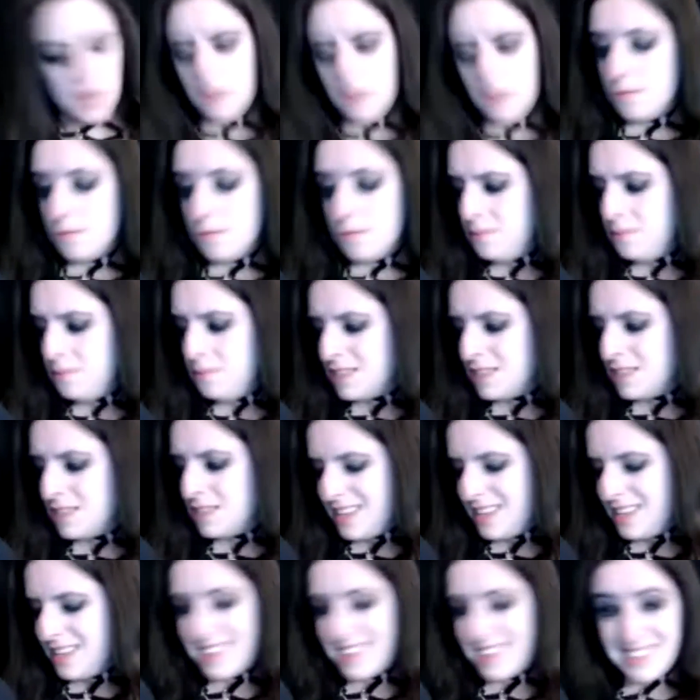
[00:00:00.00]
was, I
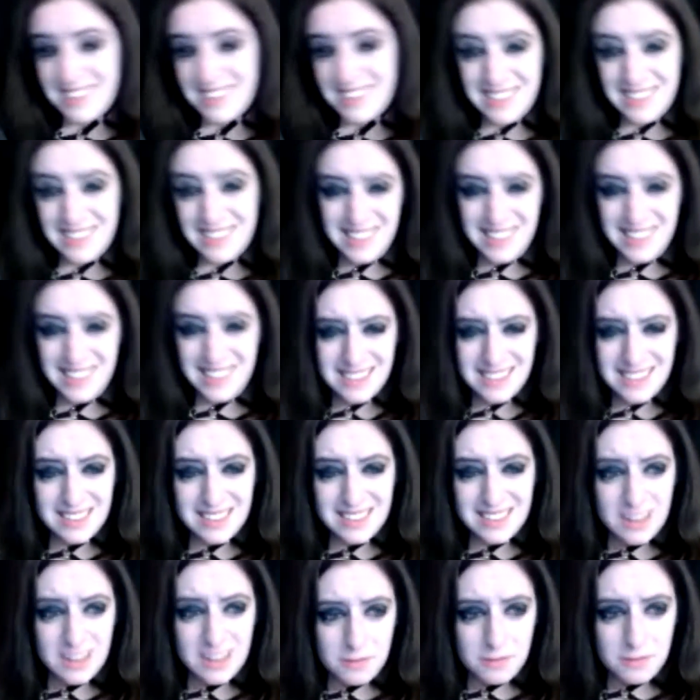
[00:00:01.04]
think, 6,
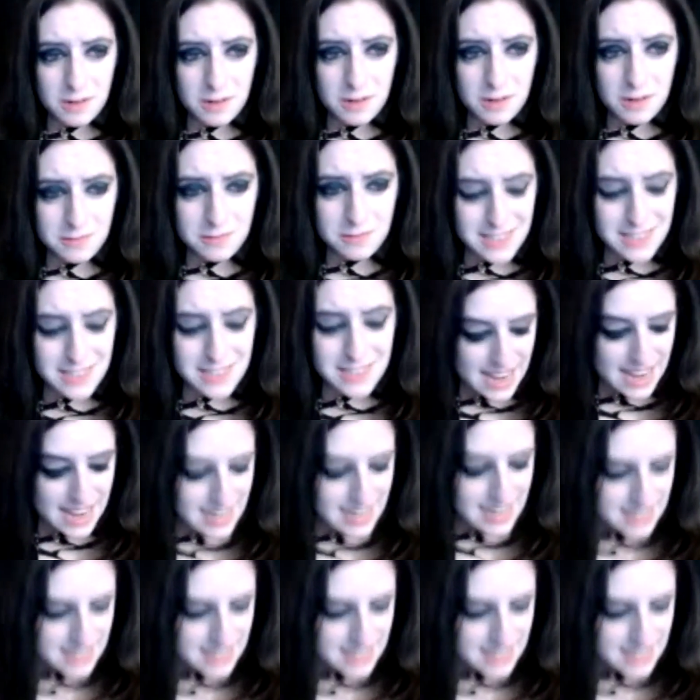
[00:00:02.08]
and one was 8.